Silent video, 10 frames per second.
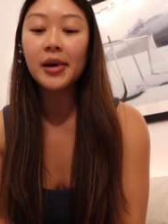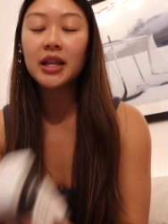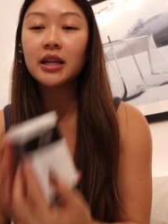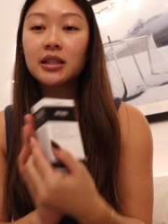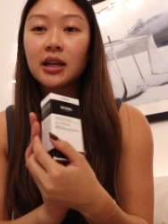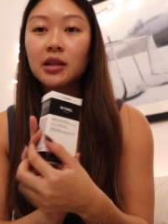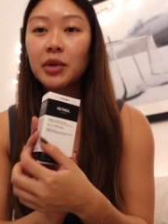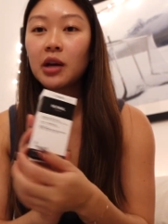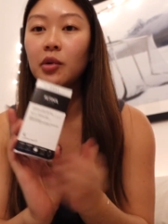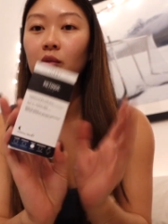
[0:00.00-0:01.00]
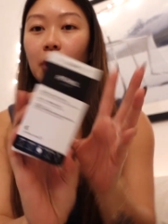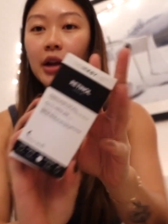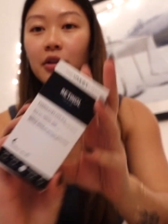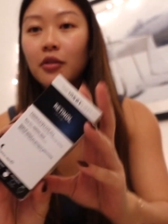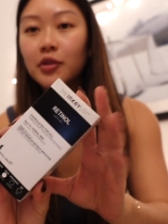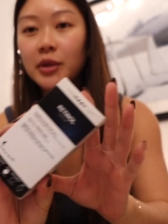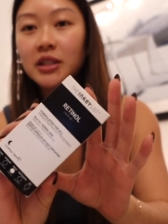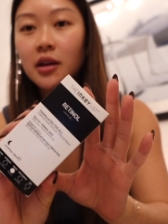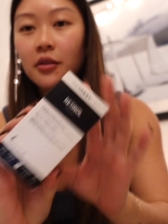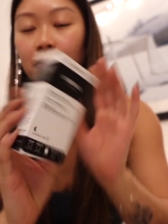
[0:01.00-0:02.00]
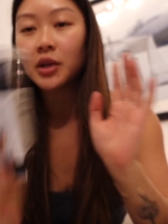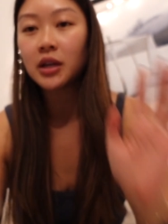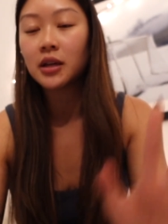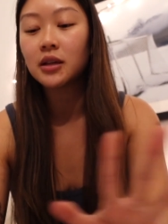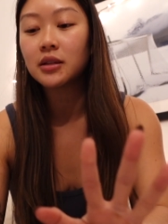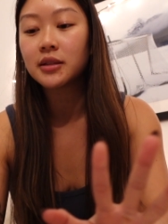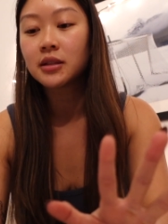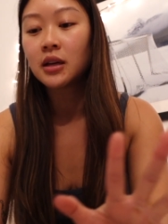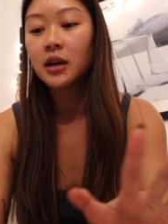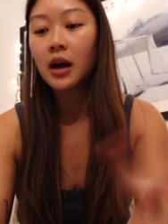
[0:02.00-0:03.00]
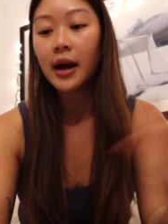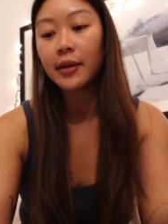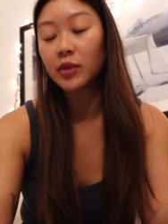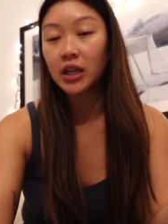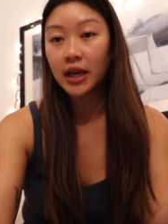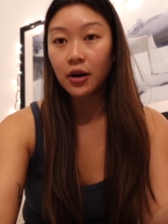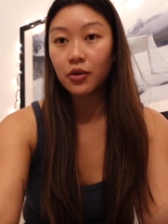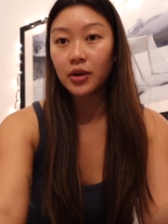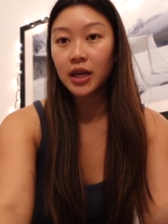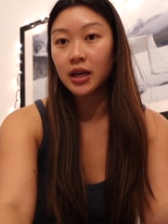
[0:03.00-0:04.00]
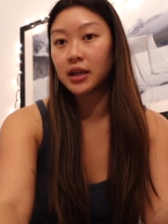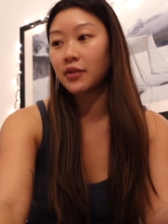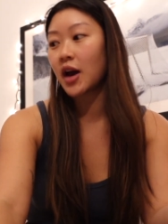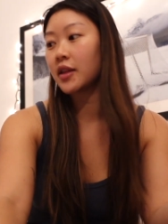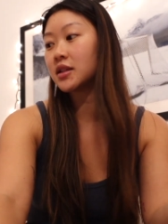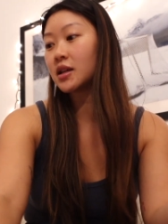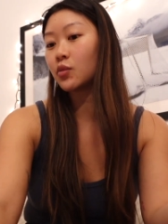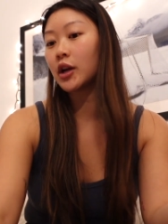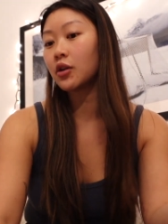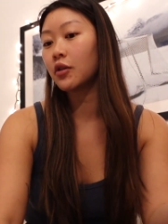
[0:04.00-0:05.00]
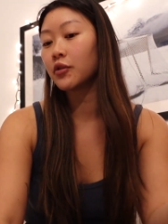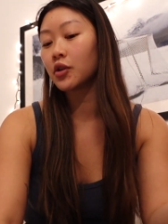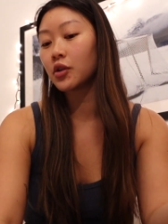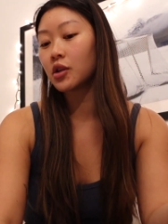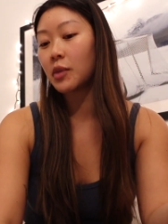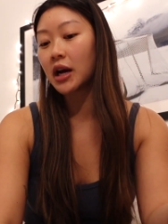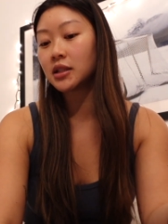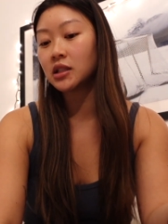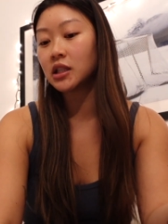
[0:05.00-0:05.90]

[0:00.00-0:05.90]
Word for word: And I decided to pick up a retinol for myself because I'm running out and I've had the same retinol for the past